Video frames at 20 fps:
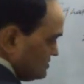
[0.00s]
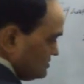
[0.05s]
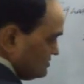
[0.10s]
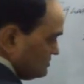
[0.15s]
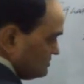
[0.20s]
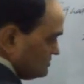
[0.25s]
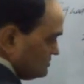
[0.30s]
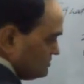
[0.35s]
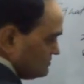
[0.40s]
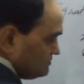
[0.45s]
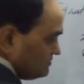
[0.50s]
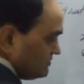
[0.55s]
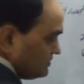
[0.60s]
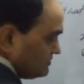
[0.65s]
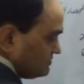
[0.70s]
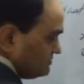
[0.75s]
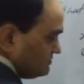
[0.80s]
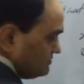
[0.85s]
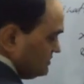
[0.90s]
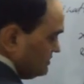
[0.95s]
this is
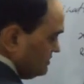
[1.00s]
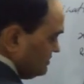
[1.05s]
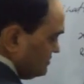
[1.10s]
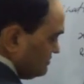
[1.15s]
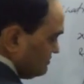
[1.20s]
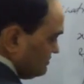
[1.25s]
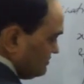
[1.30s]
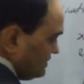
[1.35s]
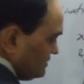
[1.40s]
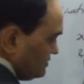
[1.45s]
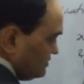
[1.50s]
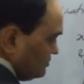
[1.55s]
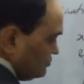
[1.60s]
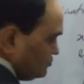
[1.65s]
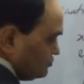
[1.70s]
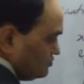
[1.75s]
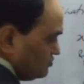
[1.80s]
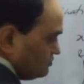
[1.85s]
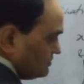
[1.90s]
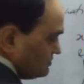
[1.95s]
plus b here, y equal
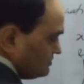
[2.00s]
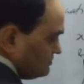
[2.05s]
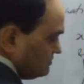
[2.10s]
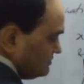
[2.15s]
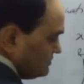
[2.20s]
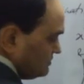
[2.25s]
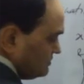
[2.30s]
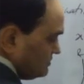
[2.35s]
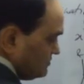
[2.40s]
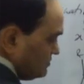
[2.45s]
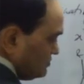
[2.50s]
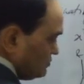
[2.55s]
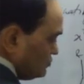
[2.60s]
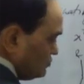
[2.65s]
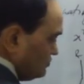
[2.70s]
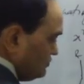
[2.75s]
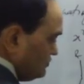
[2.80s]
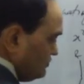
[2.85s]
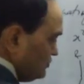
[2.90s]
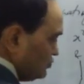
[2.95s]
to plus b.
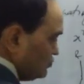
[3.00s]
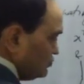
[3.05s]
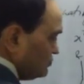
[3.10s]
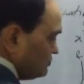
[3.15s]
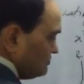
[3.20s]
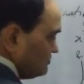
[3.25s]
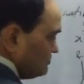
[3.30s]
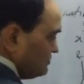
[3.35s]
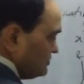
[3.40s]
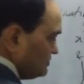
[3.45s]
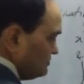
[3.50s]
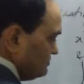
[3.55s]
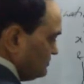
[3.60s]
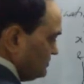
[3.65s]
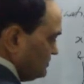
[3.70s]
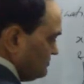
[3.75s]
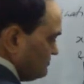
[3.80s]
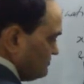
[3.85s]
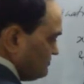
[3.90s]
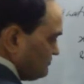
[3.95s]
Beyond plus
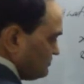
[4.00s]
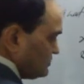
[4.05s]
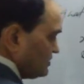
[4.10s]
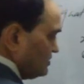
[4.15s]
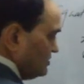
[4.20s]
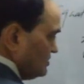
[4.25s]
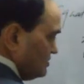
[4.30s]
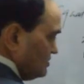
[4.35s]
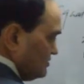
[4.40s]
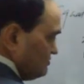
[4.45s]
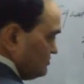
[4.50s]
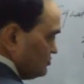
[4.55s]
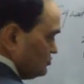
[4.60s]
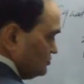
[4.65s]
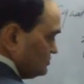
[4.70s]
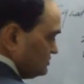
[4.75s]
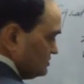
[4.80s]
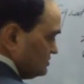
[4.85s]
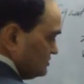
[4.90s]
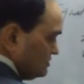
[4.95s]
b,
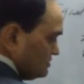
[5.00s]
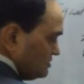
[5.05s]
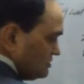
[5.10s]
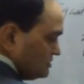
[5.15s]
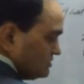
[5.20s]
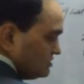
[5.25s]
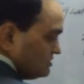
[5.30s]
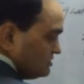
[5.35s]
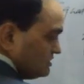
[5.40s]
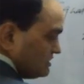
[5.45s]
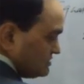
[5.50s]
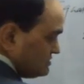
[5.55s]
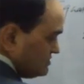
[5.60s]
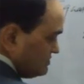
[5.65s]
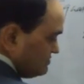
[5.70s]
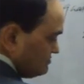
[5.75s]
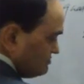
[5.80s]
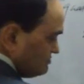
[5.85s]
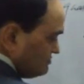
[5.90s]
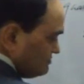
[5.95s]
because less
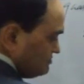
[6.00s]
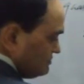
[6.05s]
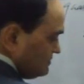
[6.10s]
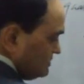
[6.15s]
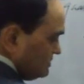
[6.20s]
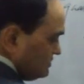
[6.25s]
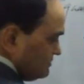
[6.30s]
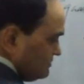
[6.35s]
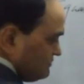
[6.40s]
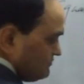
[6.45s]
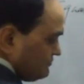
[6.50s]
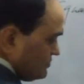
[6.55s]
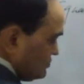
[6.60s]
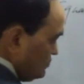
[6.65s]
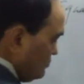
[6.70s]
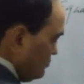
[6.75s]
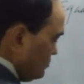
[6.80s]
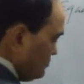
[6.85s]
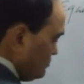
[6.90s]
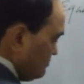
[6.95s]
than b
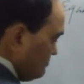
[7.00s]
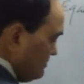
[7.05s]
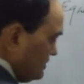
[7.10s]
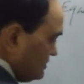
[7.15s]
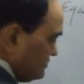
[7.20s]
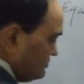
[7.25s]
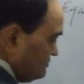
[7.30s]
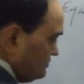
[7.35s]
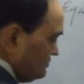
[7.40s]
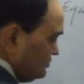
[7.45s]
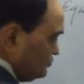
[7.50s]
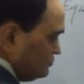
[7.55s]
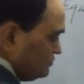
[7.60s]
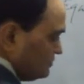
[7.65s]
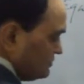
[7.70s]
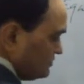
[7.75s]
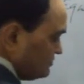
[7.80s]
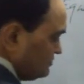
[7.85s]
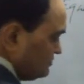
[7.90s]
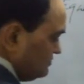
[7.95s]
or minus b to
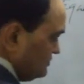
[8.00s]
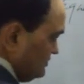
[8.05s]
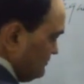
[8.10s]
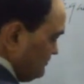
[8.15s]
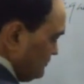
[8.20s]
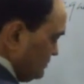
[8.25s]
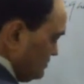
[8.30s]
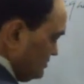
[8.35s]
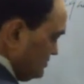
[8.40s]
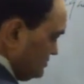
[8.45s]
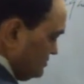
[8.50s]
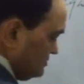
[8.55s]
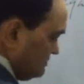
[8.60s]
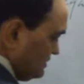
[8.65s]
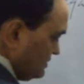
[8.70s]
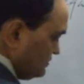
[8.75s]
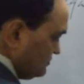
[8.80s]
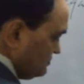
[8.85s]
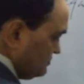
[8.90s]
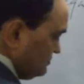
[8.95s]
plus b, this is
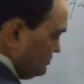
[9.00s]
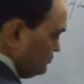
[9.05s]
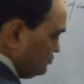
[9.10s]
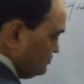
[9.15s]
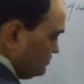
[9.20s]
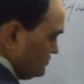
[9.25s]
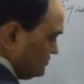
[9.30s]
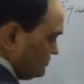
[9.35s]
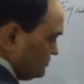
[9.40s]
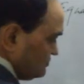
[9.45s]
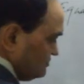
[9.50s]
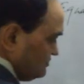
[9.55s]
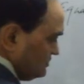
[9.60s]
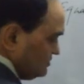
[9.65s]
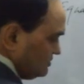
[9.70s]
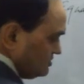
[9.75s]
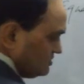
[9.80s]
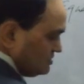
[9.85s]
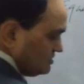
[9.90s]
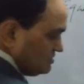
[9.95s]
minus b to plus b,
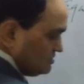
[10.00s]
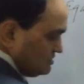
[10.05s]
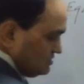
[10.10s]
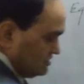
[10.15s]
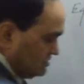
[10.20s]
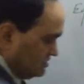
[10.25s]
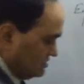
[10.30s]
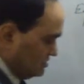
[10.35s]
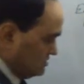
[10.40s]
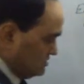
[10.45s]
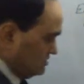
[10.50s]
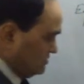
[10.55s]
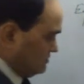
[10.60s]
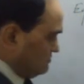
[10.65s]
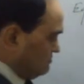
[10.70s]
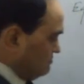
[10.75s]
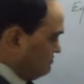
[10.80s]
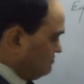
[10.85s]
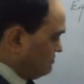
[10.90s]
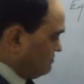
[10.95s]
the
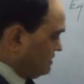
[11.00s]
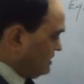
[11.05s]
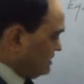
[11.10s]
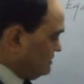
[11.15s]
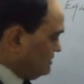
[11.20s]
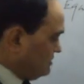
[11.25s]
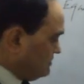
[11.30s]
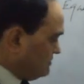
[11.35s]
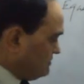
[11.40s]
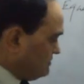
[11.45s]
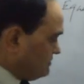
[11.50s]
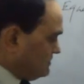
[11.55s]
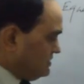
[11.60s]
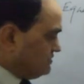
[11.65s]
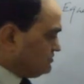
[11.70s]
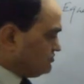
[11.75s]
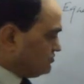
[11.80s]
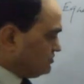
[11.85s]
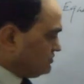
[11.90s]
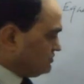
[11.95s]
y
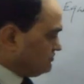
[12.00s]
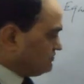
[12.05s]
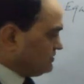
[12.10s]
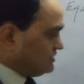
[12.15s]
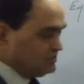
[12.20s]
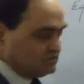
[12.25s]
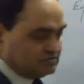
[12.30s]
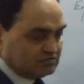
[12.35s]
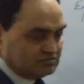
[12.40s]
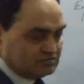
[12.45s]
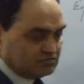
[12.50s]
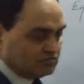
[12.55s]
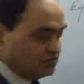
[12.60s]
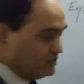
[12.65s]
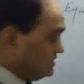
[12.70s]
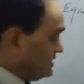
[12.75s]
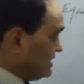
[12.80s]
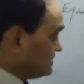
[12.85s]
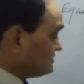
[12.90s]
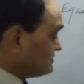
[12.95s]
is not defined, so
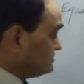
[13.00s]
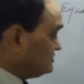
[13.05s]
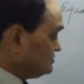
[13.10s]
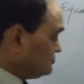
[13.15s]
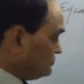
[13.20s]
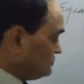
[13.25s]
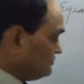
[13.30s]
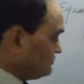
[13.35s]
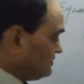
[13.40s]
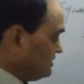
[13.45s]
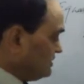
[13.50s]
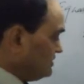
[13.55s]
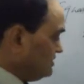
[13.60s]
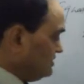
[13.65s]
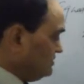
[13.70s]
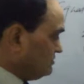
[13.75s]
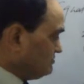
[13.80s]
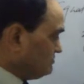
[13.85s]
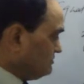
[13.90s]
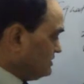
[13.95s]
the x is not defined
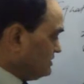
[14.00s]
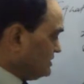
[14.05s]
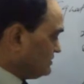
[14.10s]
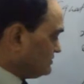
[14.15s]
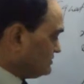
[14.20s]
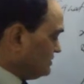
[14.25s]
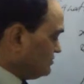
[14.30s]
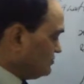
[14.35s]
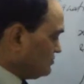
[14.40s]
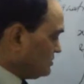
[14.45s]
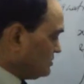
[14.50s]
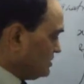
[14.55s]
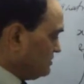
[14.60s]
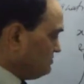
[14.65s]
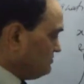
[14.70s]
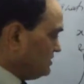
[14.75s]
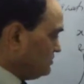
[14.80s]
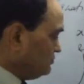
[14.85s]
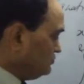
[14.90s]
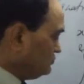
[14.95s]
here, x cannot have
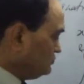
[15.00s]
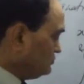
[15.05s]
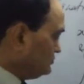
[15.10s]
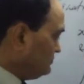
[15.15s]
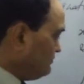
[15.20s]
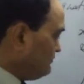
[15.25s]
values.